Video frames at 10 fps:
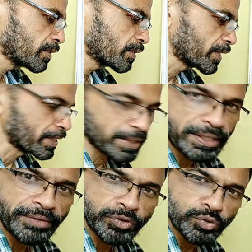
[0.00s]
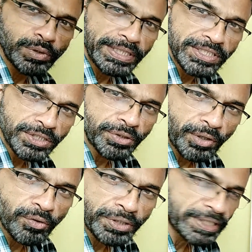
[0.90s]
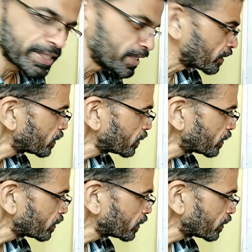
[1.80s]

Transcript: correct it. I was too lazy to record it again.